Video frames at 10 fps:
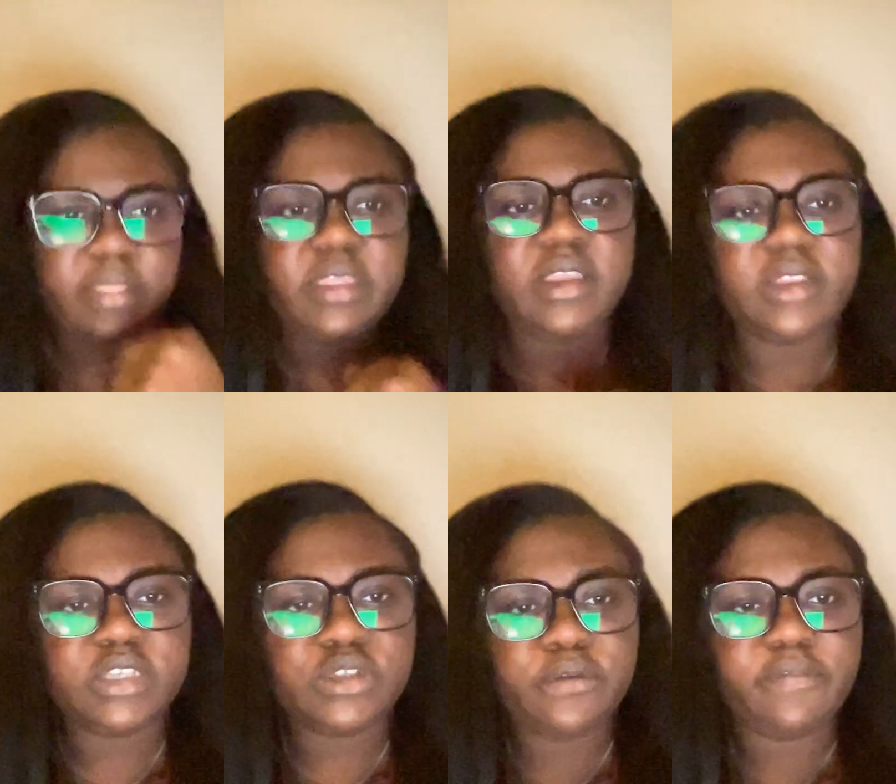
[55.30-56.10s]
The
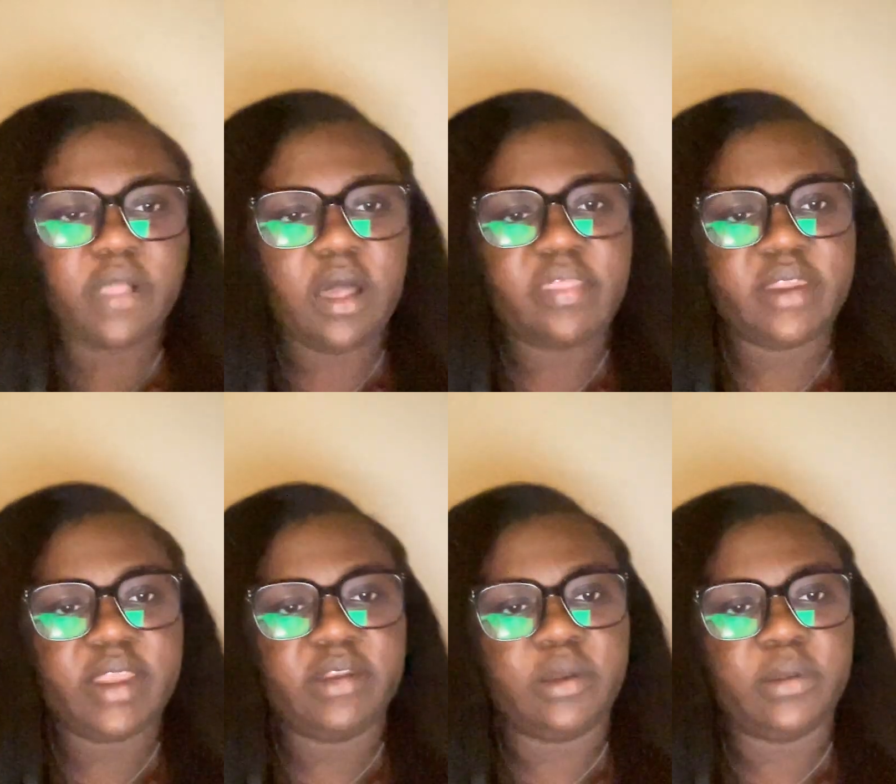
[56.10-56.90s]
initial flaw that
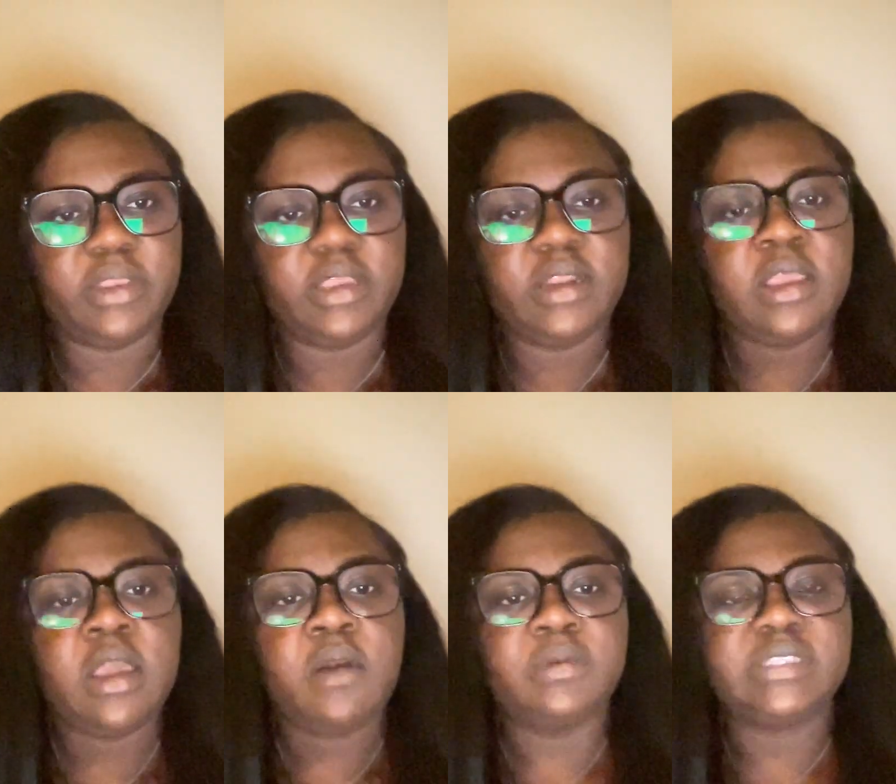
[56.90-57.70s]
I noted
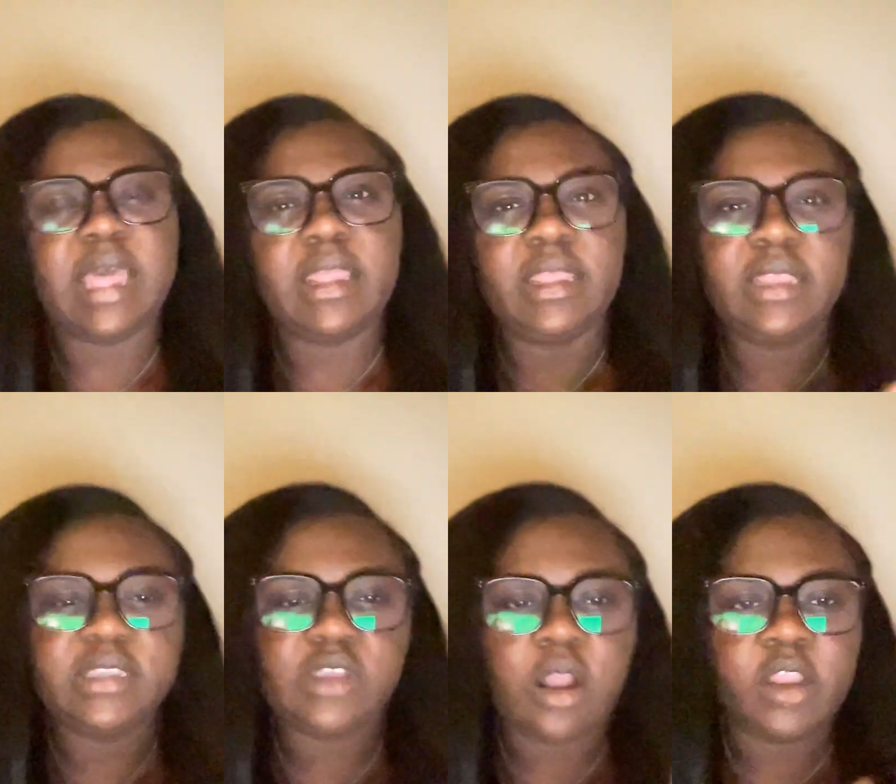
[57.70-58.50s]
was that in
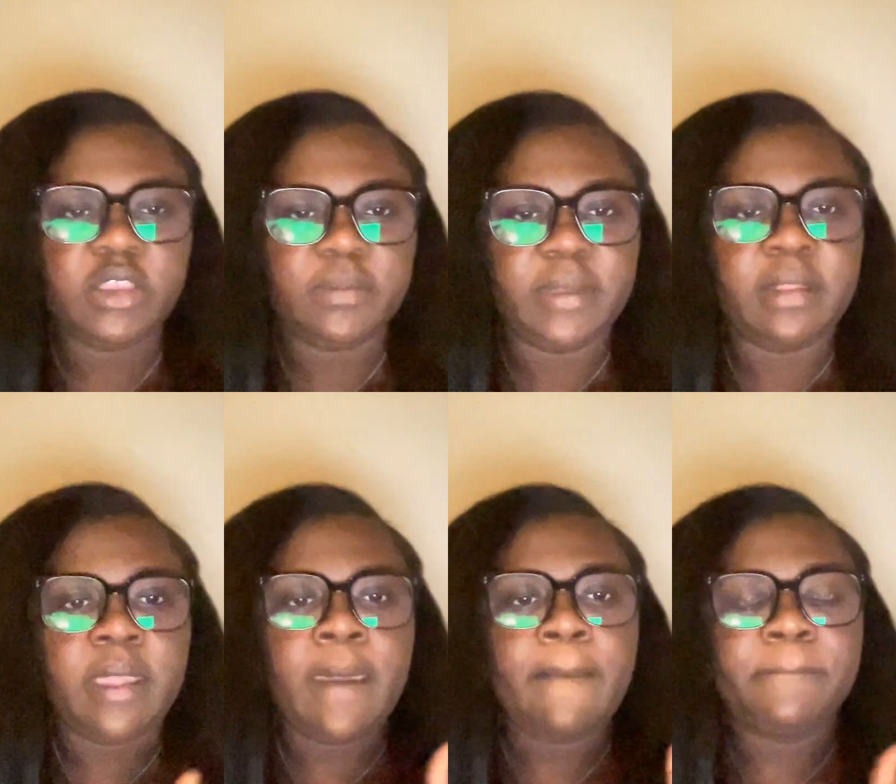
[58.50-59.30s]
his argument,
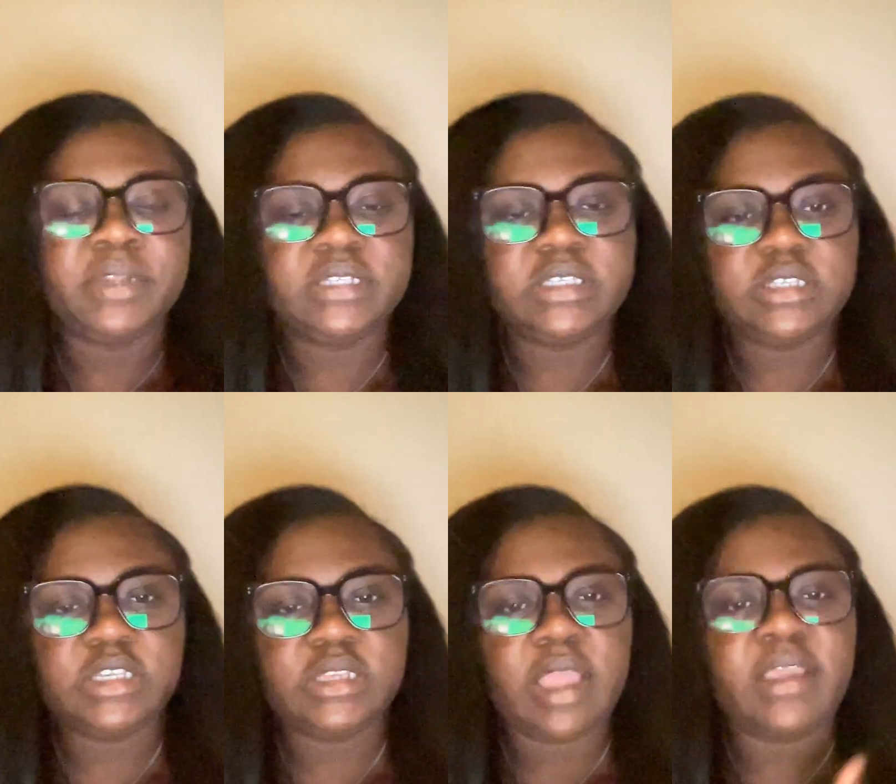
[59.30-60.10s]
Bunton
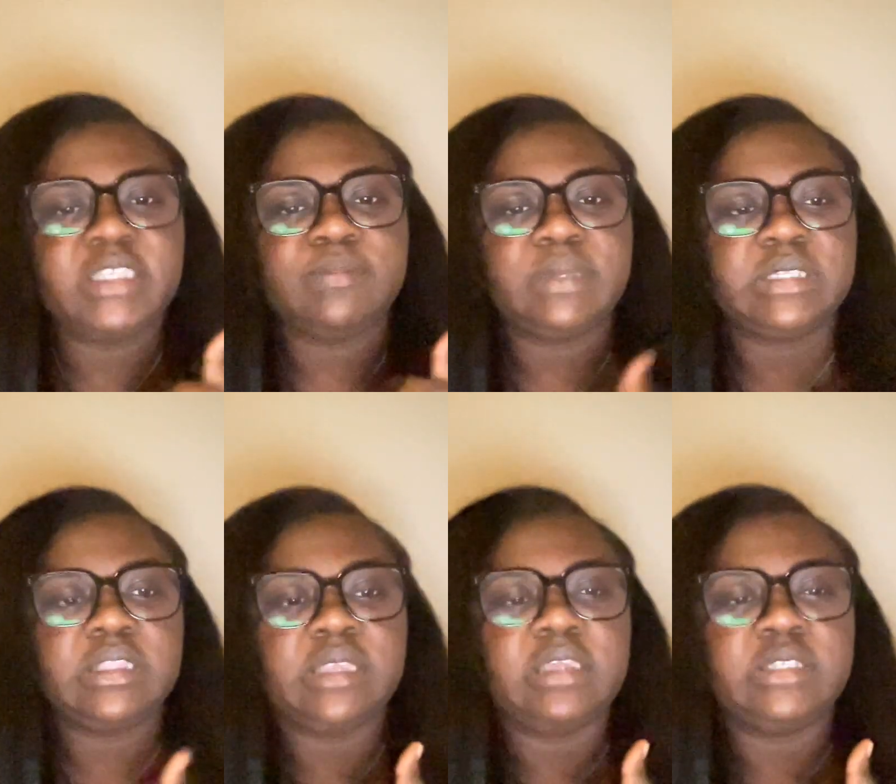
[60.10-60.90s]
could not
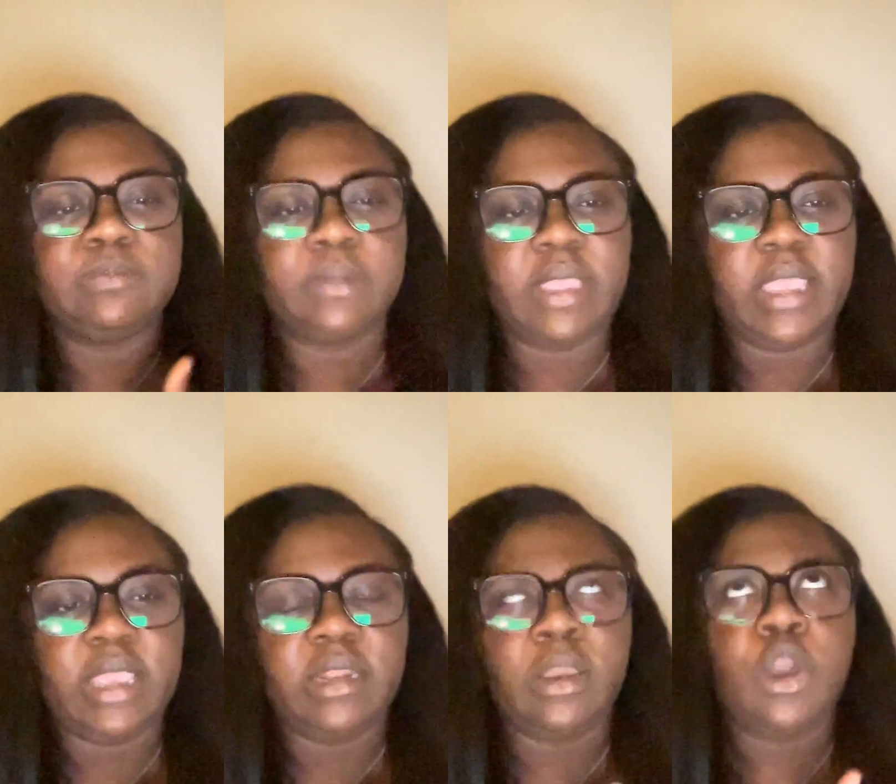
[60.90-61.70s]
explicitly
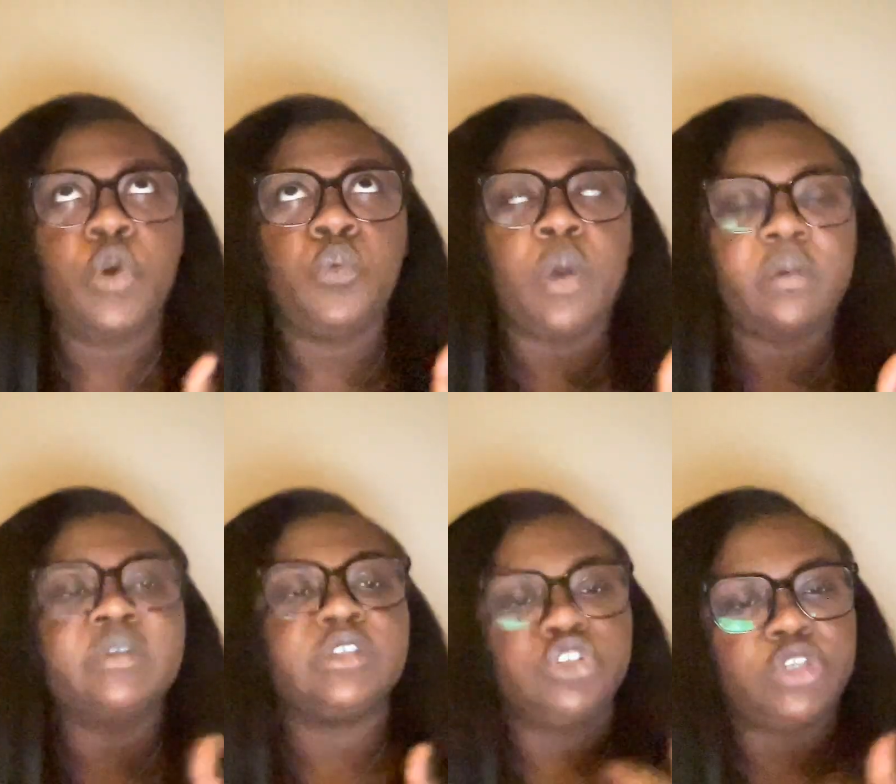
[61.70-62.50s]
explain what
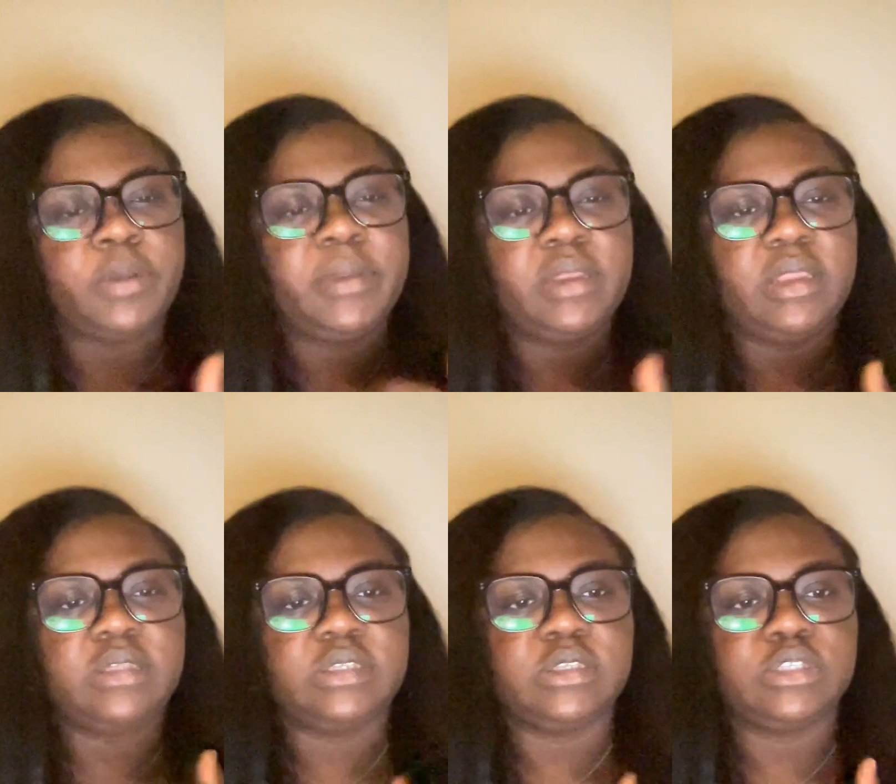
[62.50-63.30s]
was attributing
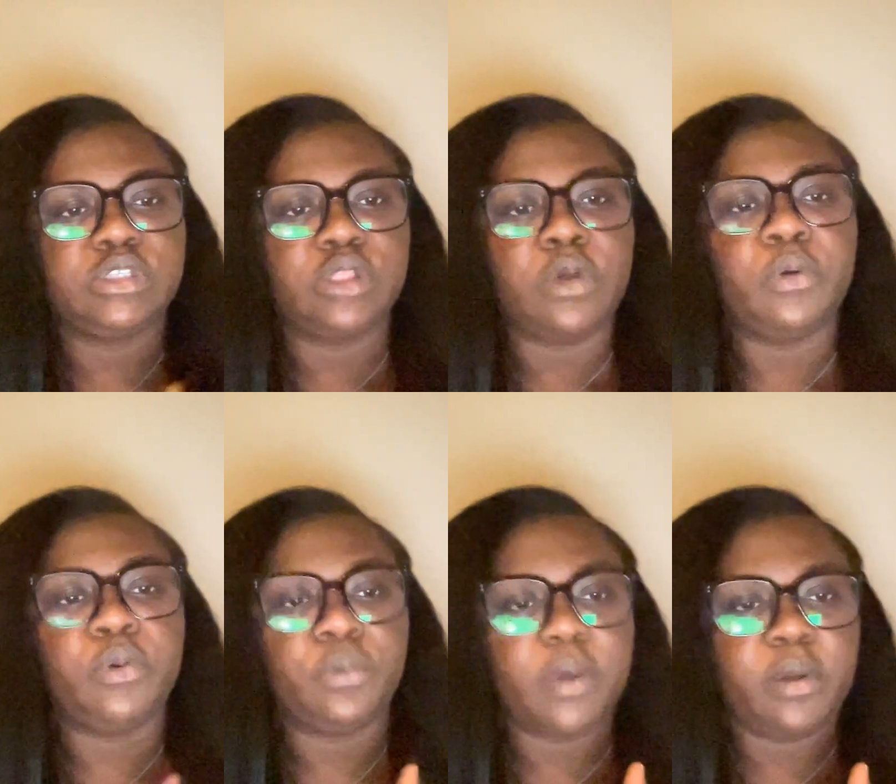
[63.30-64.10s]
to the slow
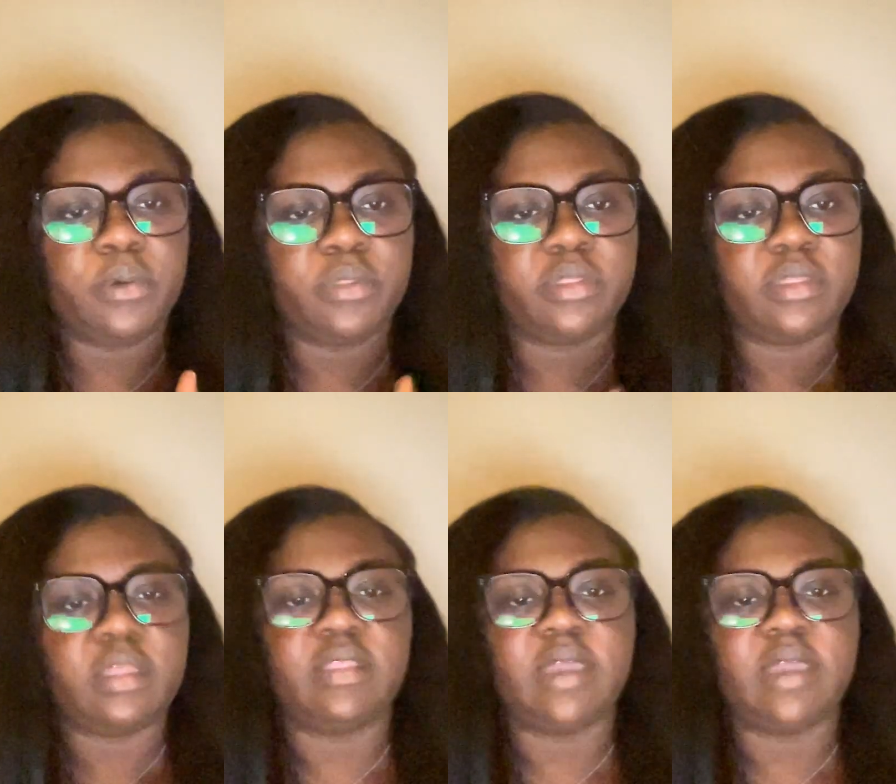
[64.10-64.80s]
growth in